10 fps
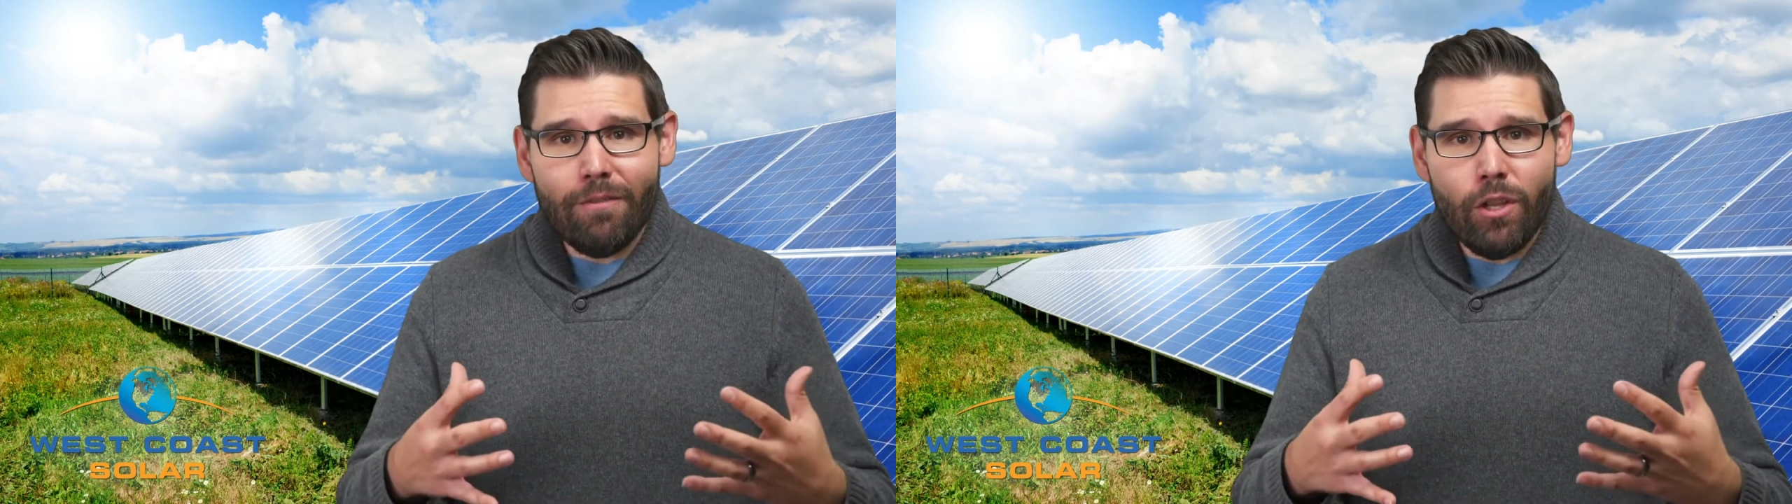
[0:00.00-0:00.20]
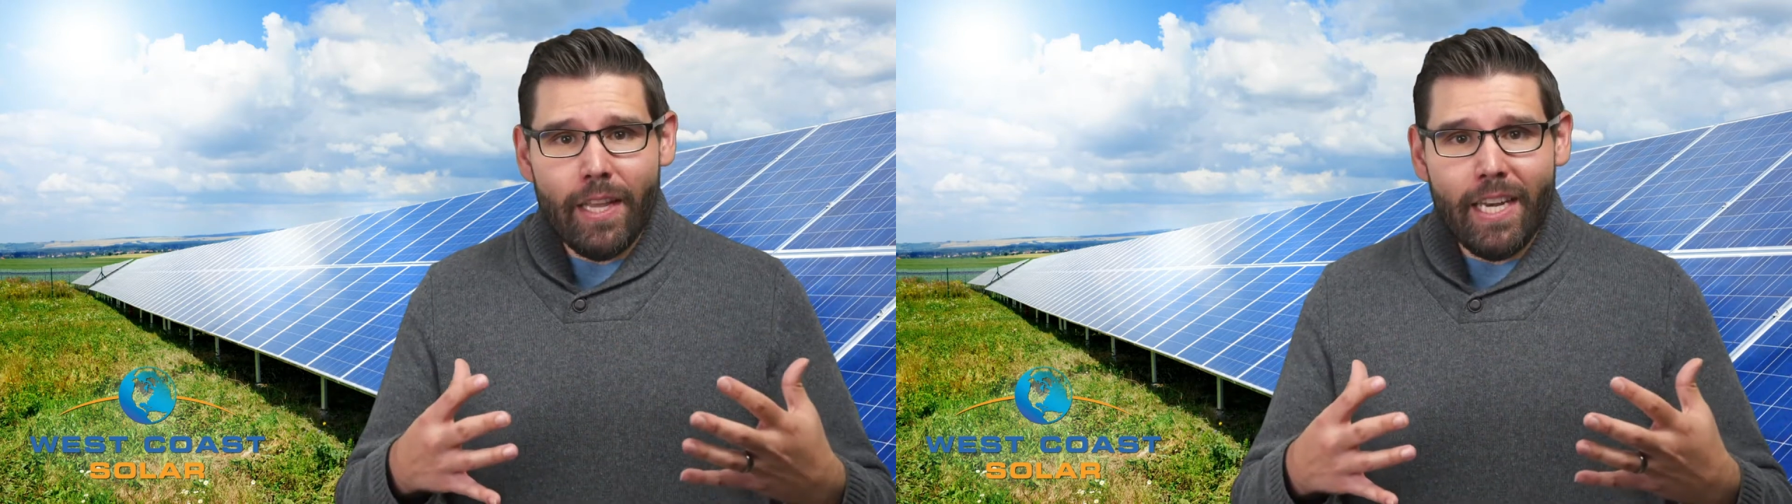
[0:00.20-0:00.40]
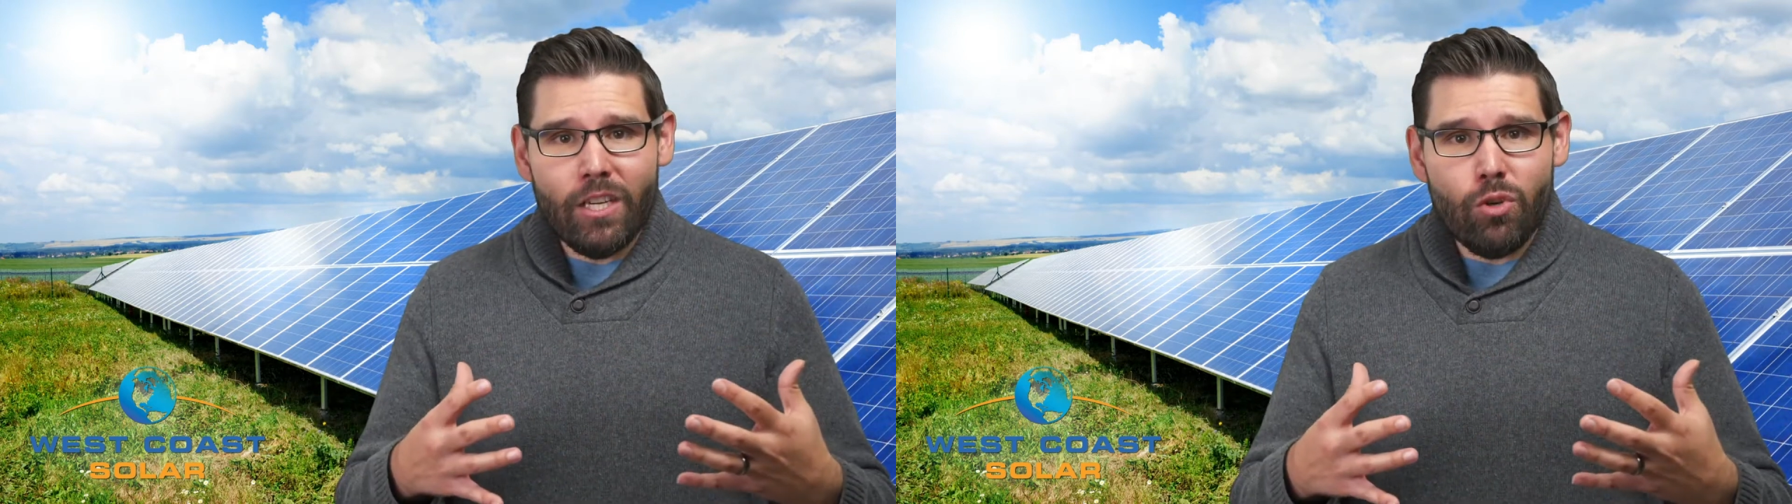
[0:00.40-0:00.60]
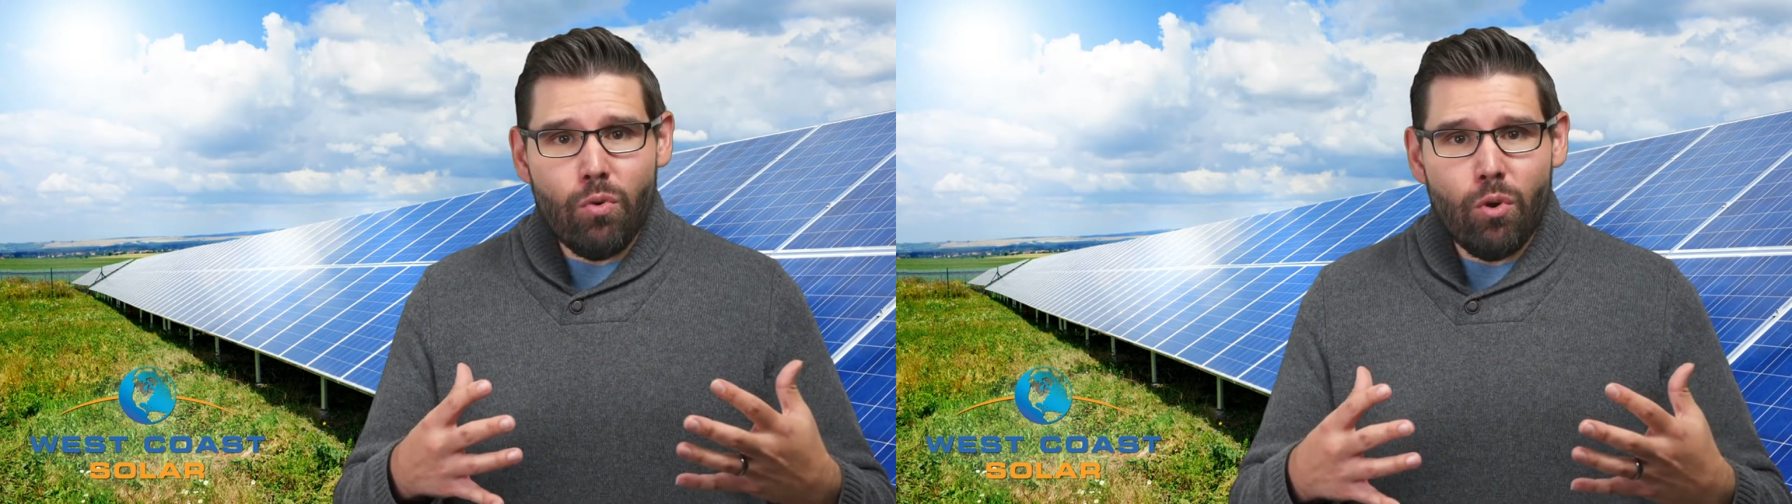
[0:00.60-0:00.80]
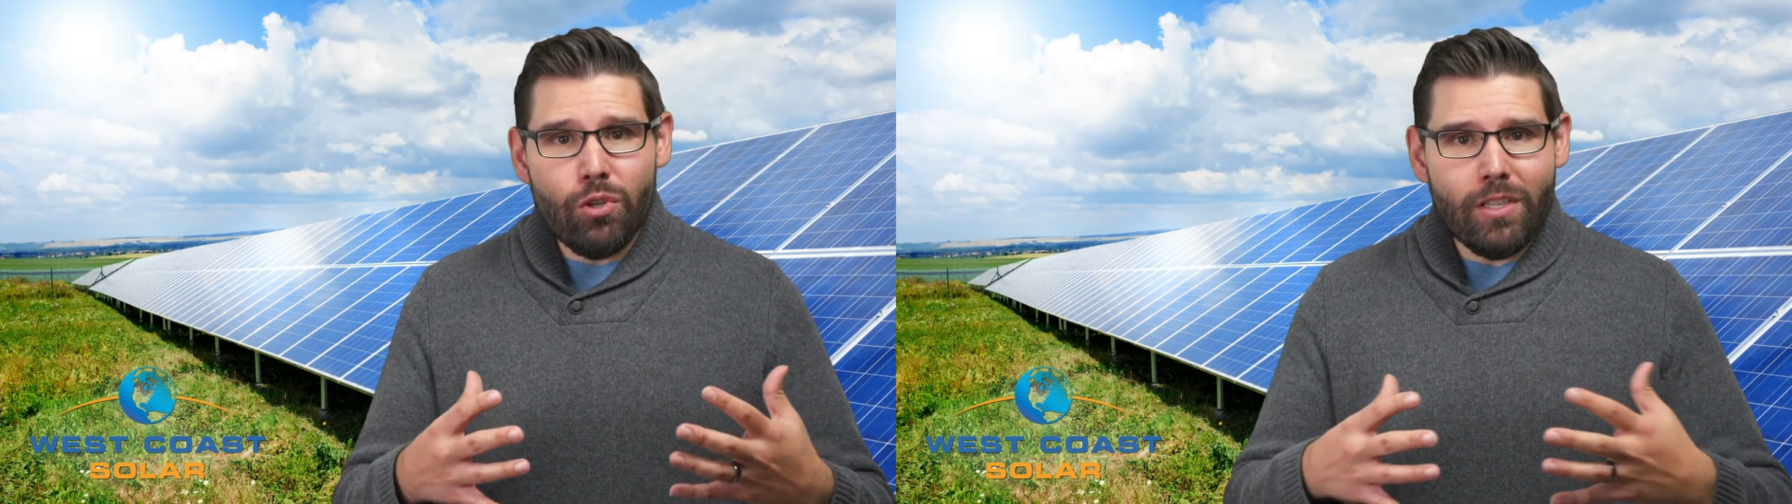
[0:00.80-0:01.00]
cleaning
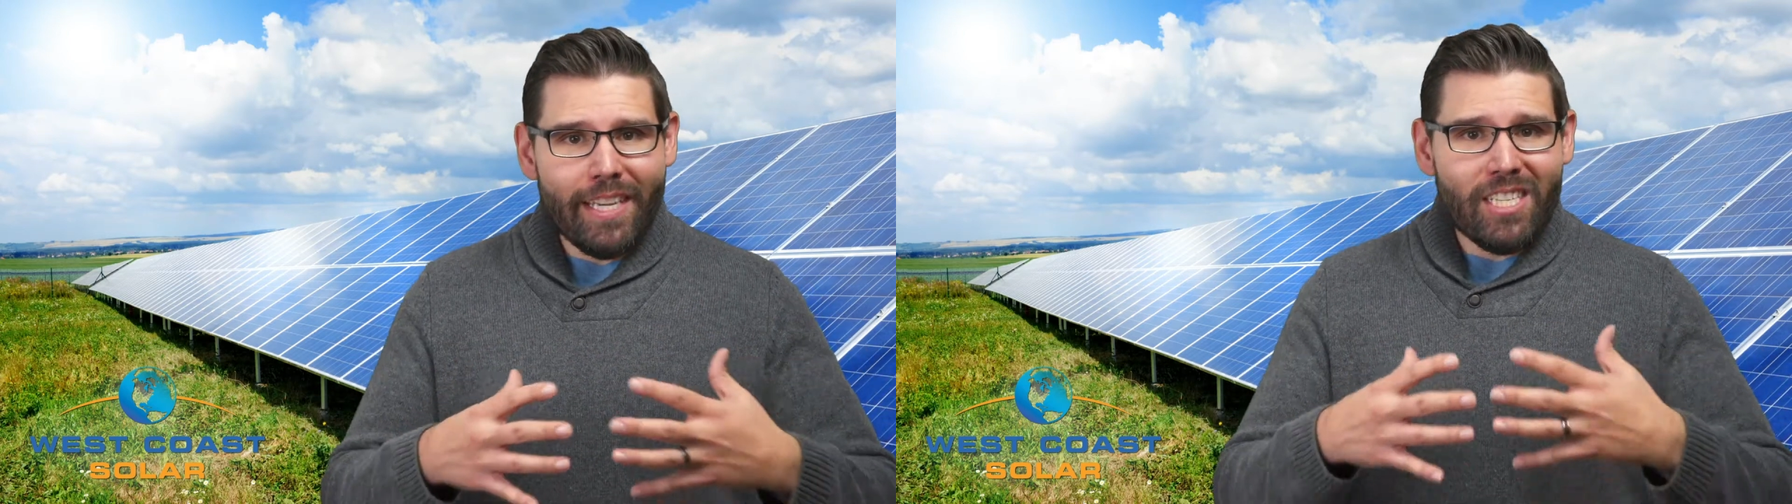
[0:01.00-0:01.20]
tools like